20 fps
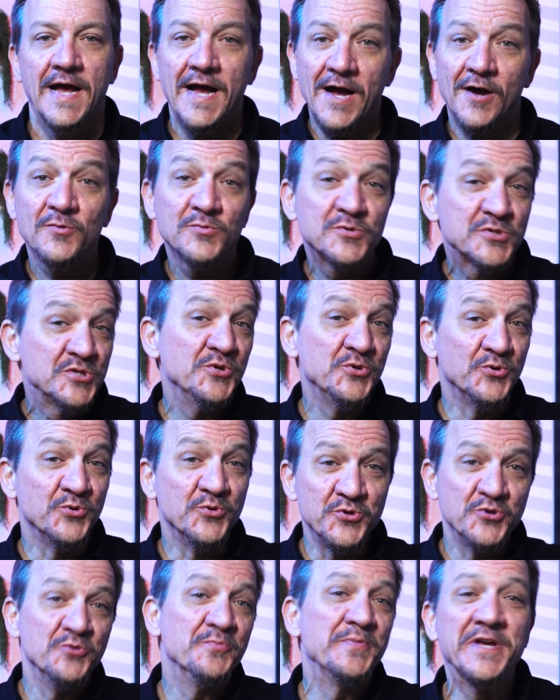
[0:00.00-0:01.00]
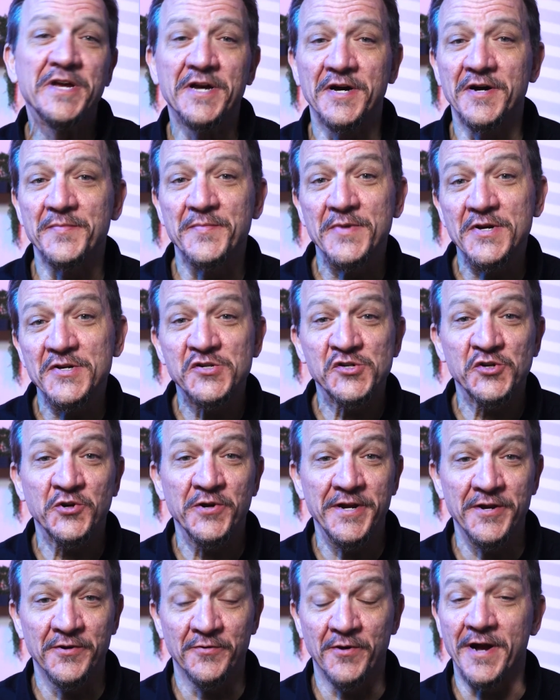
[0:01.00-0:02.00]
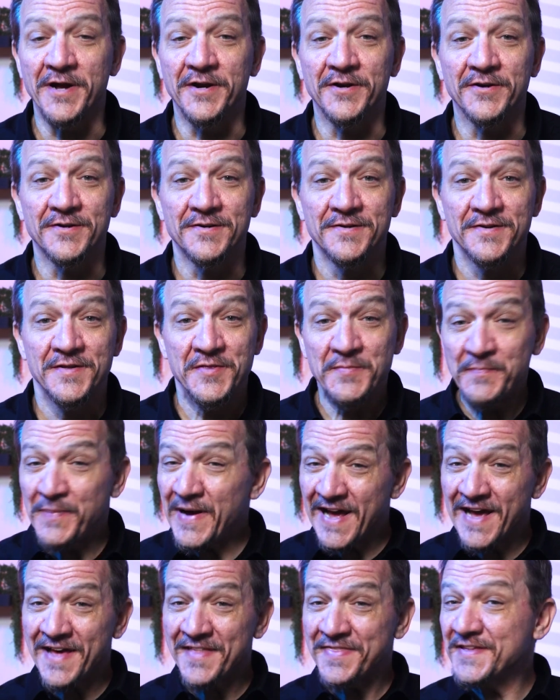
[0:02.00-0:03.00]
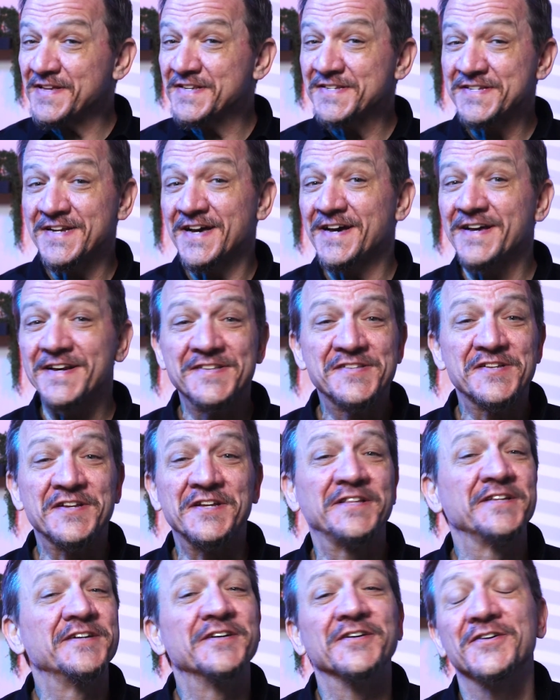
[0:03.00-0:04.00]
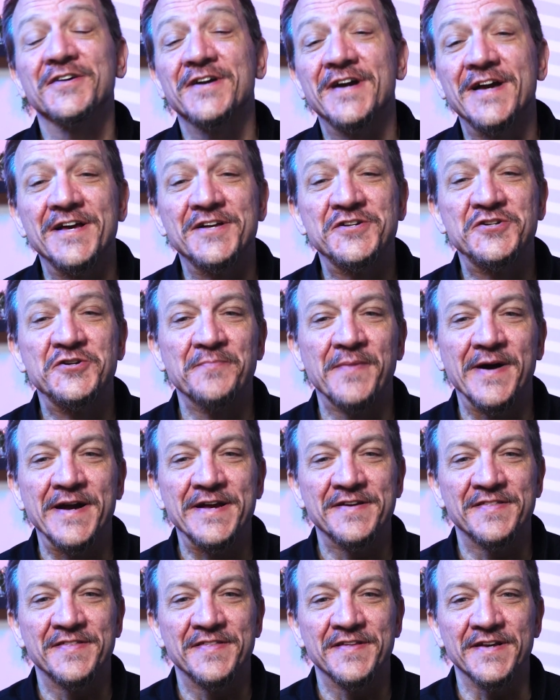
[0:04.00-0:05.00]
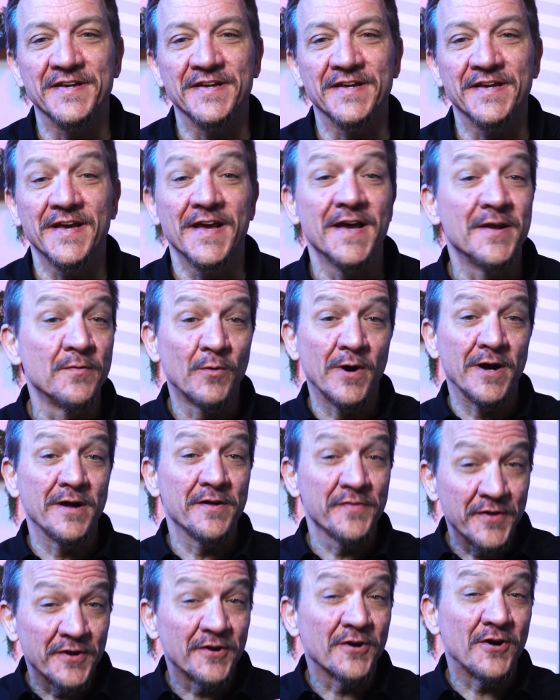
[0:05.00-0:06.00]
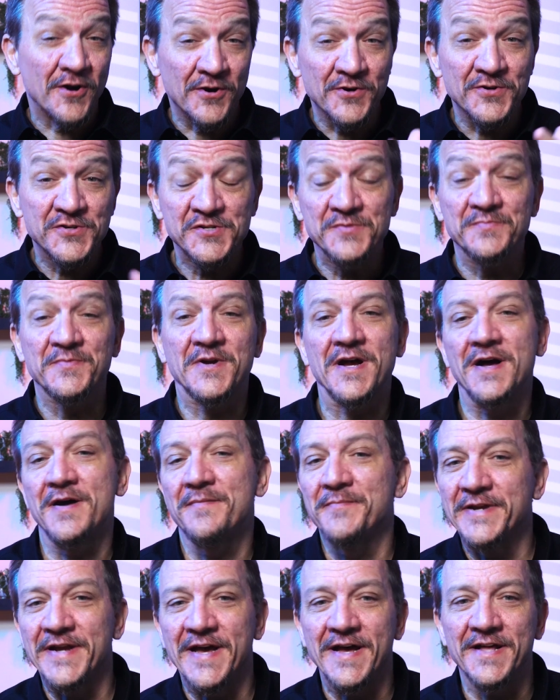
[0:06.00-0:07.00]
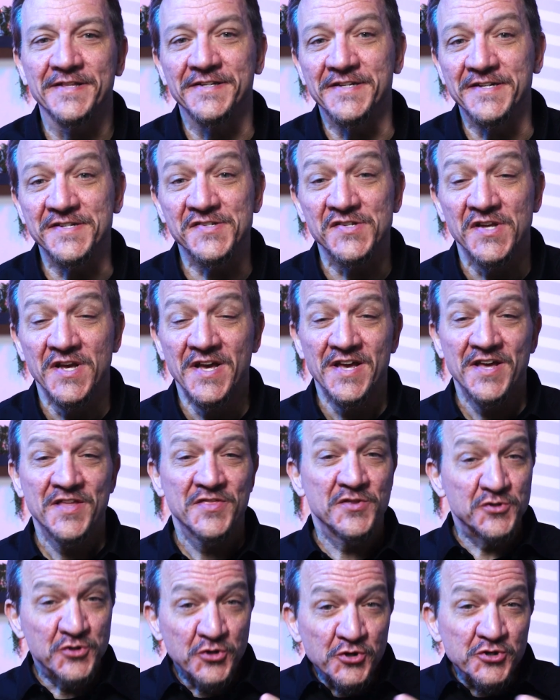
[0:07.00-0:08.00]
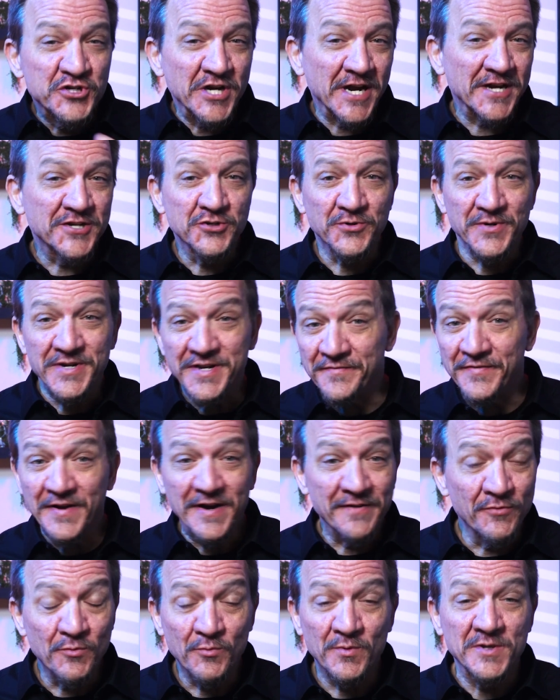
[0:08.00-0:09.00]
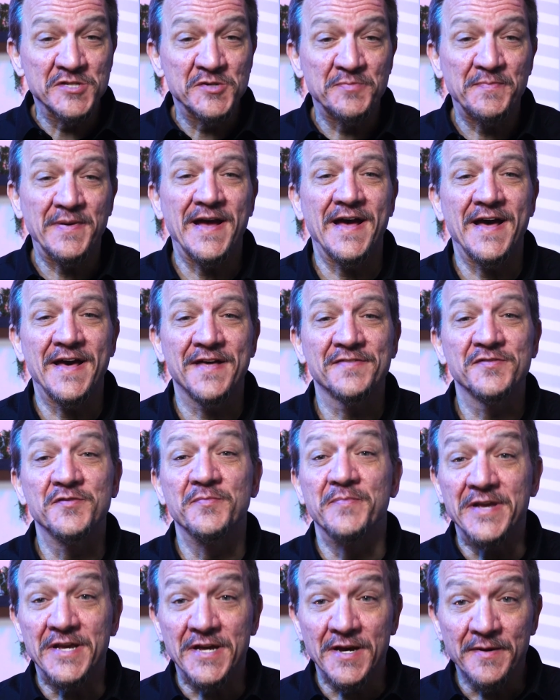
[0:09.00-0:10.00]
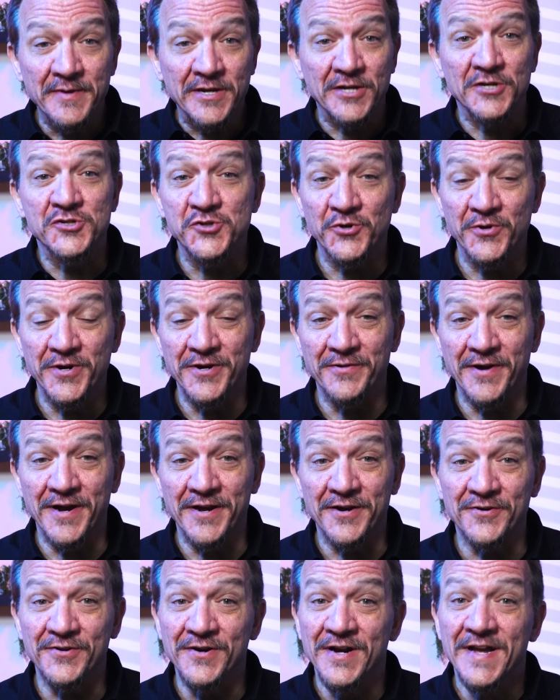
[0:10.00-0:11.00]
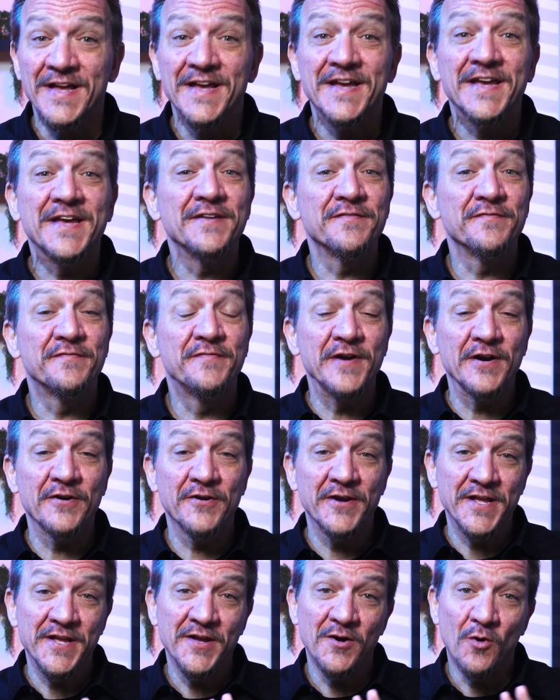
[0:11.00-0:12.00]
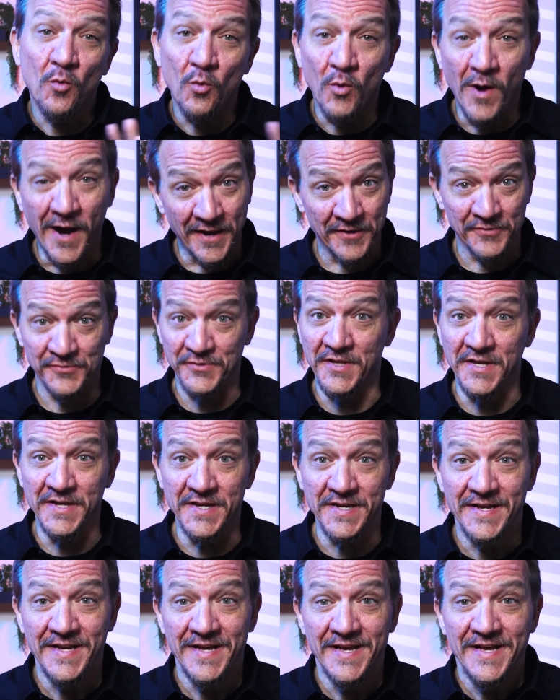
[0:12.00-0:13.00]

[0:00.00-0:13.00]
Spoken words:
How do you become a screenwriter? The path is not as clear as you might think, and while there are some commonalities, the trajectory of everyone's path to becoming a screenwriter can vary wildly.